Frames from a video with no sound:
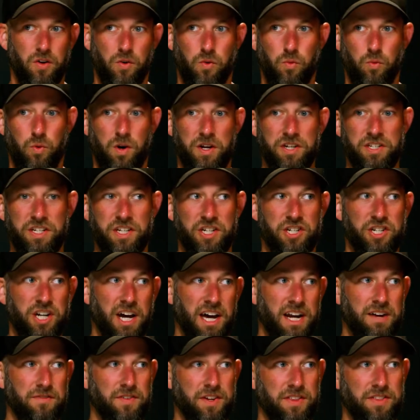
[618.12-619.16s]
once you
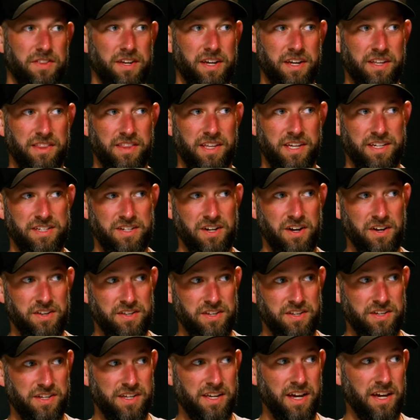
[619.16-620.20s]
shot everything, that's all
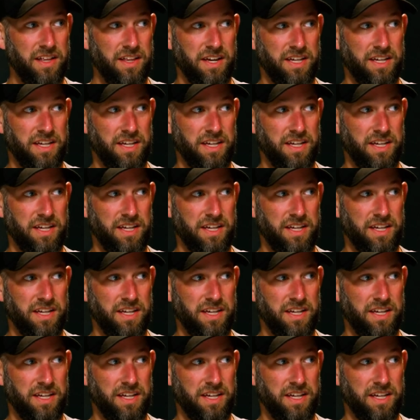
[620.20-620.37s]
you get.